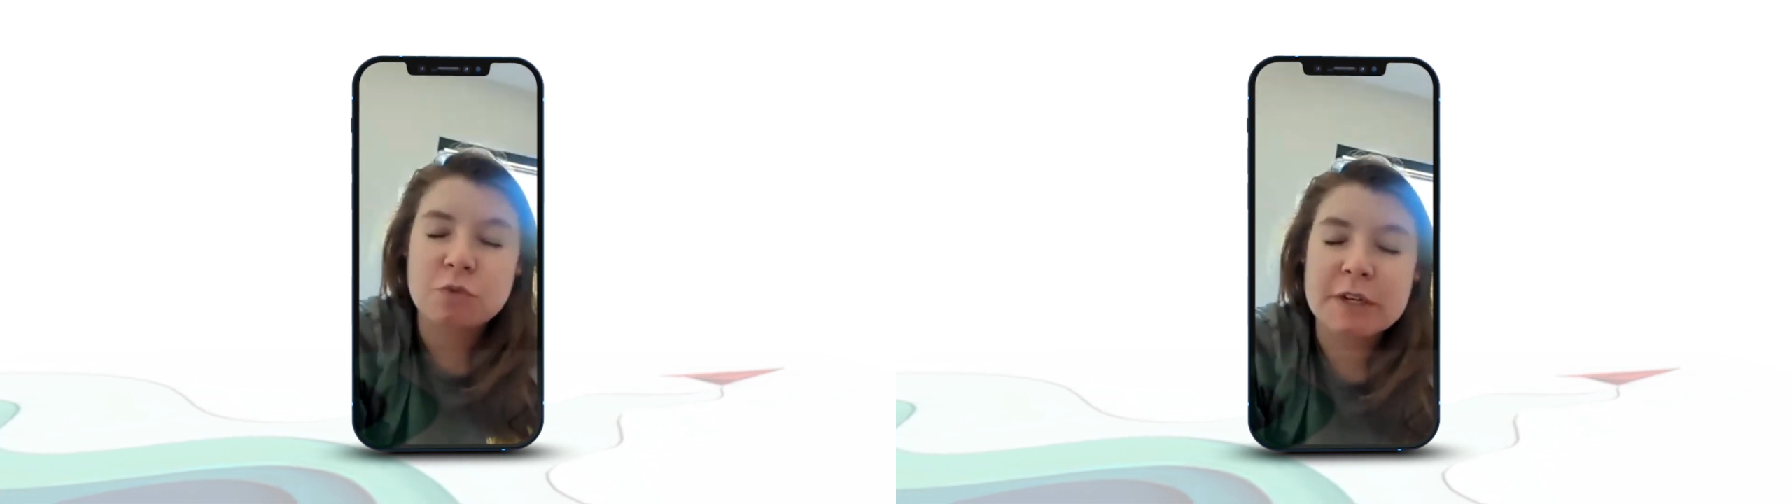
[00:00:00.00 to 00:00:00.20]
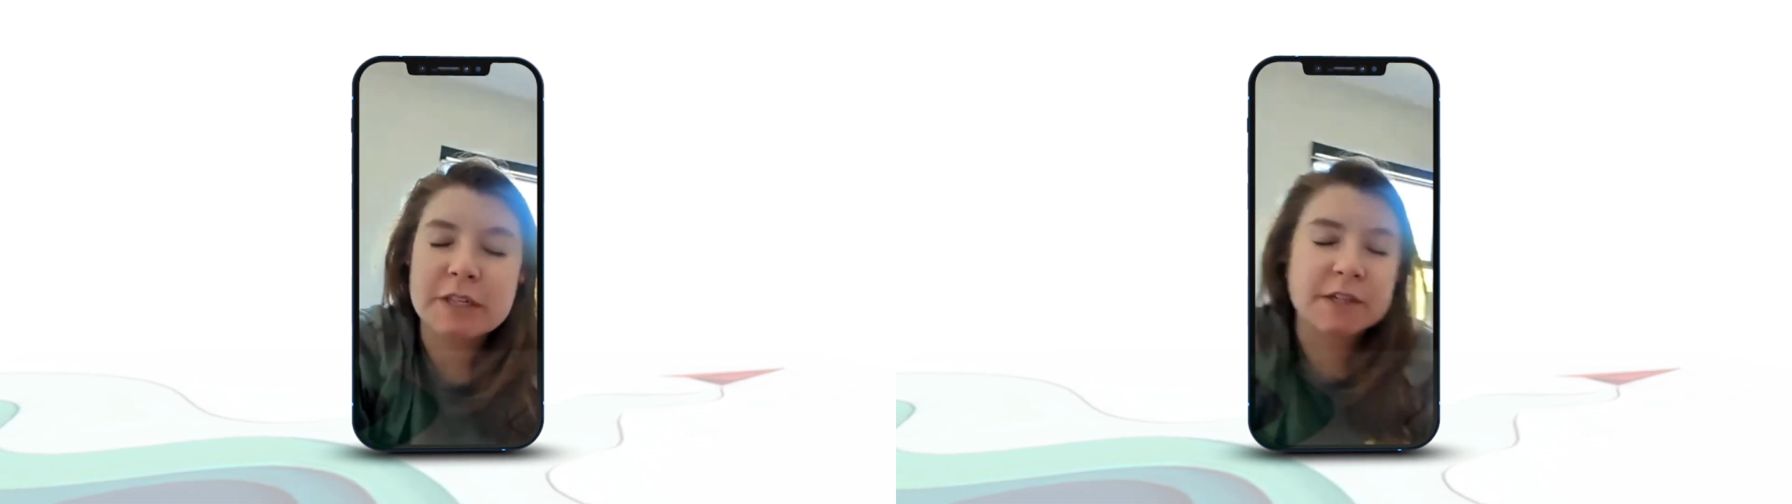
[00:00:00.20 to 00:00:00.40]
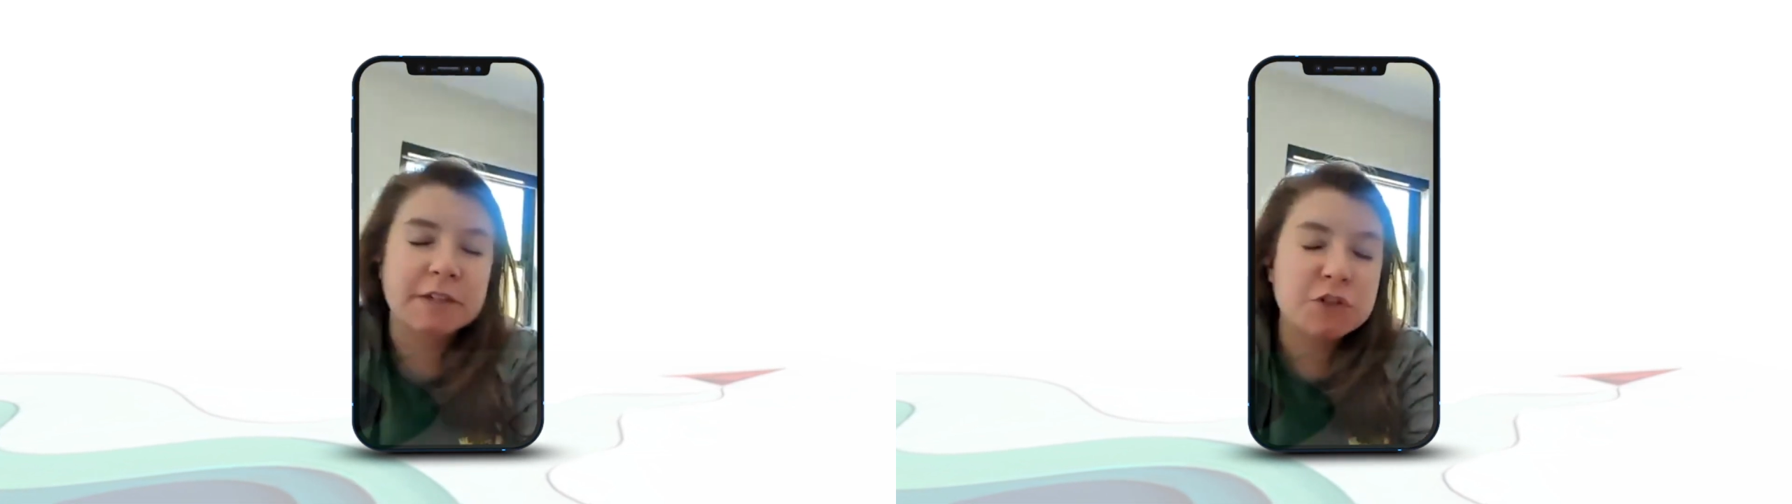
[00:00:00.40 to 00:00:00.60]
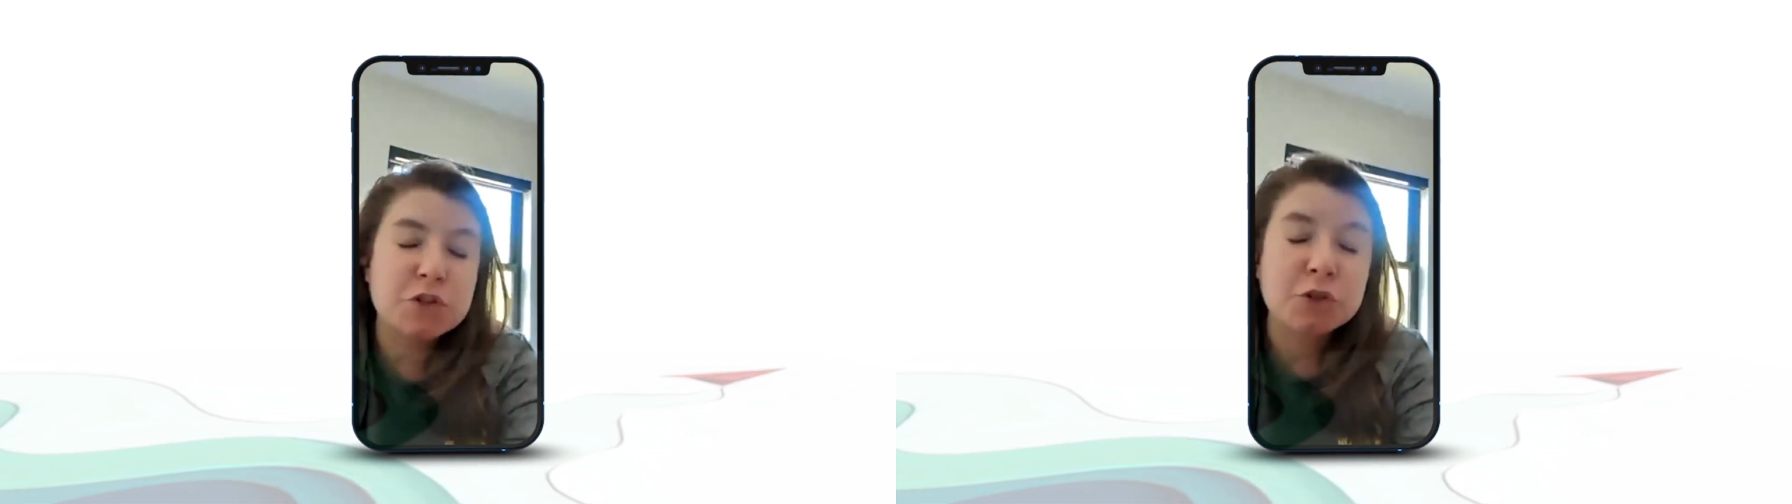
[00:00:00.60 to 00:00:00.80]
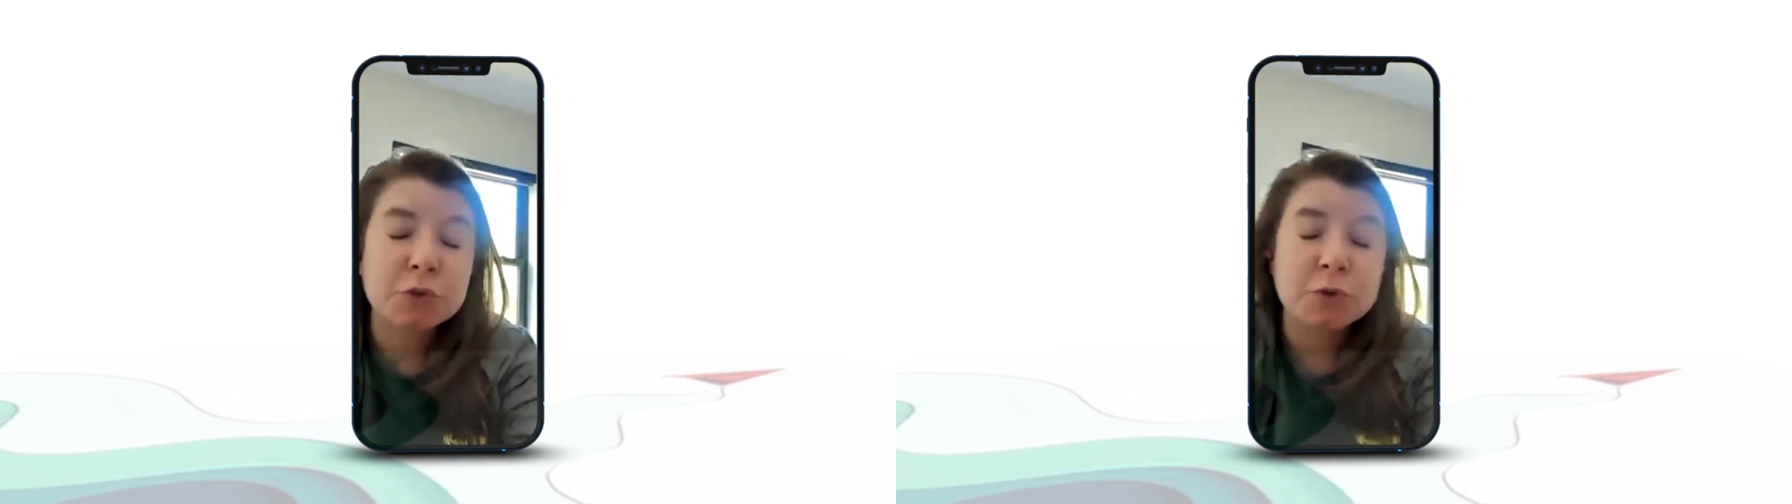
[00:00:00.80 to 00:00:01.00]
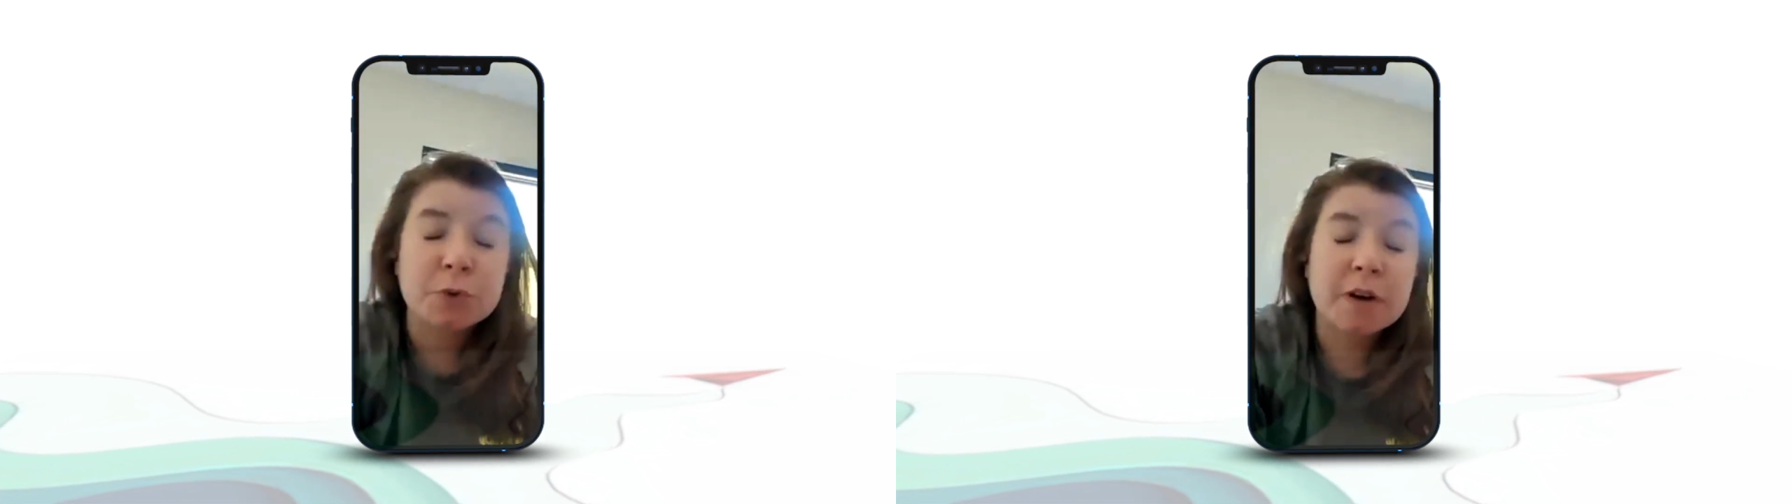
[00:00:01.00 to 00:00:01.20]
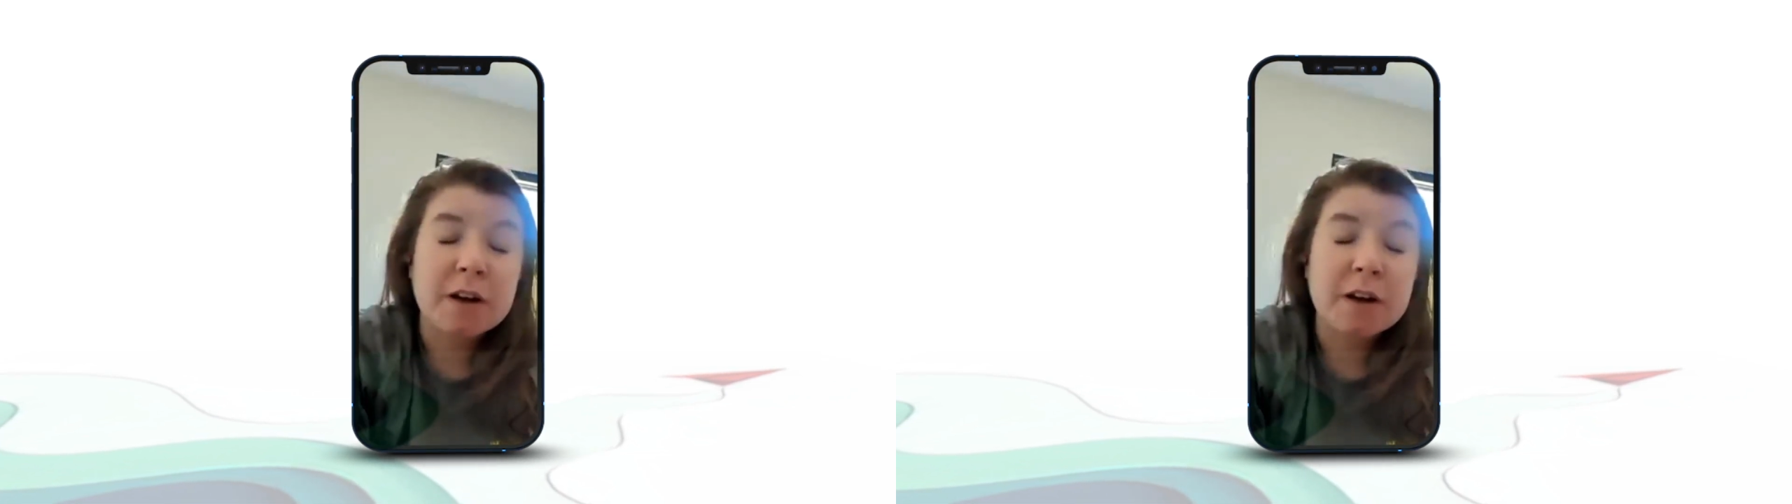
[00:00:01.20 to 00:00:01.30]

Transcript: really do